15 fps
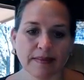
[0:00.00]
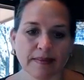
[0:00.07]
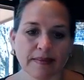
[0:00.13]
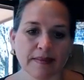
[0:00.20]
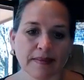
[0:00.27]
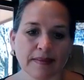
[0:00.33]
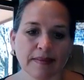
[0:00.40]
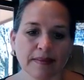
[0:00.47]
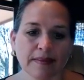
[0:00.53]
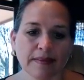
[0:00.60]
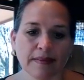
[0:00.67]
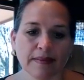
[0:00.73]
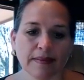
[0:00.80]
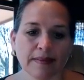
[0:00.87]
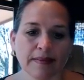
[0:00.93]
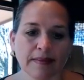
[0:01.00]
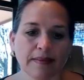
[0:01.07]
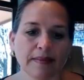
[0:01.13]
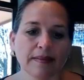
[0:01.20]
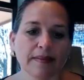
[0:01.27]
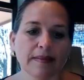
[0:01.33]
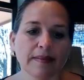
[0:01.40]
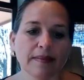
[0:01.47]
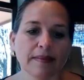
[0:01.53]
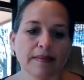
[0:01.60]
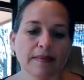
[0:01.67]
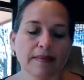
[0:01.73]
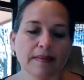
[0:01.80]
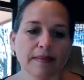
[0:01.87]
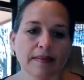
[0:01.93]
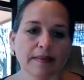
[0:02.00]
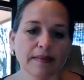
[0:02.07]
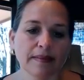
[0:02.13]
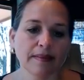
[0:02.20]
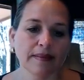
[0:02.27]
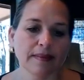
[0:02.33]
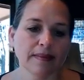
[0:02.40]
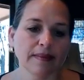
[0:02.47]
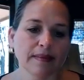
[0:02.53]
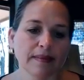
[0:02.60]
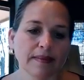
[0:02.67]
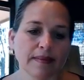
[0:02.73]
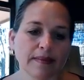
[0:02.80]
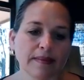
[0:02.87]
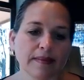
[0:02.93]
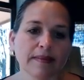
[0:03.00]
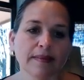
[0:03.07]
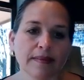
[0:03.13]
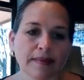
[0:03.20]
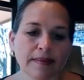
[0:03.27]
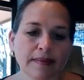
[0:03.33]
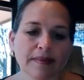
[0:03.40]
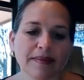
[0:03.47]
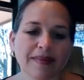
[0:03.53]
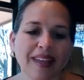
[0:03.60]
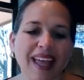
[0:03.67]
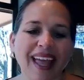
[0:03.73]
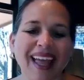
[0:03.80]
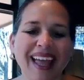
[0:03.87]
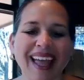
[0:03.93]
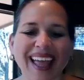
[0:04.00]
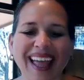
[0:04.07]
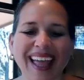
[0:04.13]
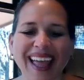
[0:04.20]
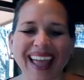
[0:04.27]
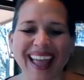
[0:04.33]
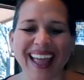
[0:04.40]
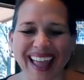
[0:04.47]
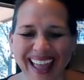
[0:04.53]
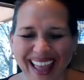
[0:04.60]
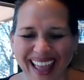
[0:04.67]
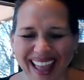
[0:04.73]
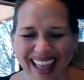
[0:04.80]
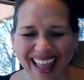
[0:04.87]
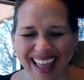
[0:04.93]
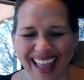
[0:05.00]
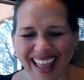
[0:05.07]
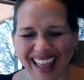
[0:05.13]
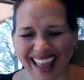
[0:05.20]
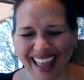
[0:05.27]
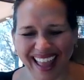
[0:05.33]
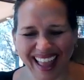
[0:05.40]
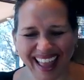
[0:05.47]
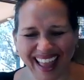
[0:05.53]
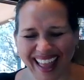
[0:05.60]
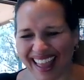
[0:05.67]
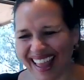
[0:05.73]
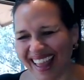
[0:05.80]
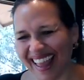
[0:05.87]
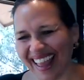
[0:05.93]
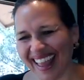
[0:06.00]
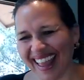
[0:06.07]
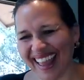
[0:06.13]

(silent)